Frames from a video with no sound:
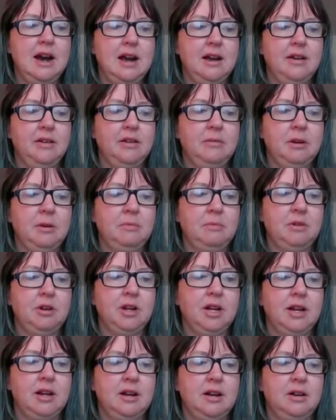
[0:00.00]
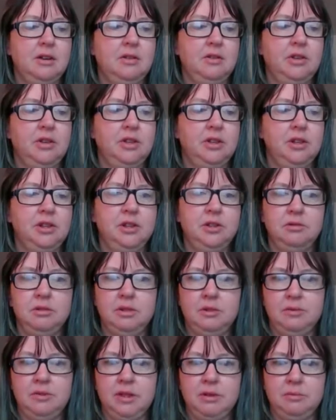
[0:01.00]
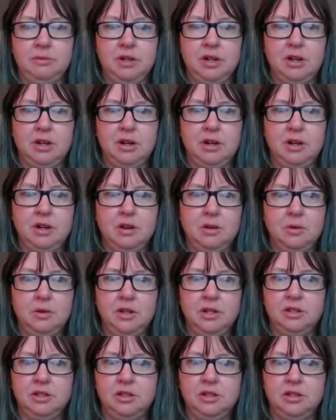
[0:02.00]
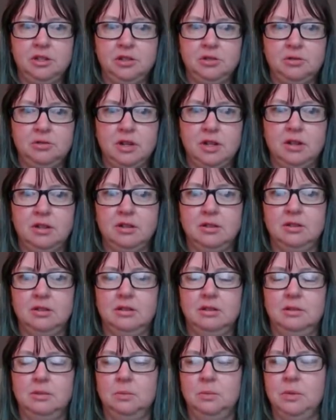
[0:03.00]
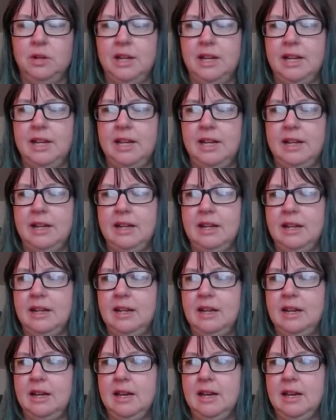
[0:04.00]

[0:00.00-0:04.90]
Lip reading: I remember how the two of them would always struggle when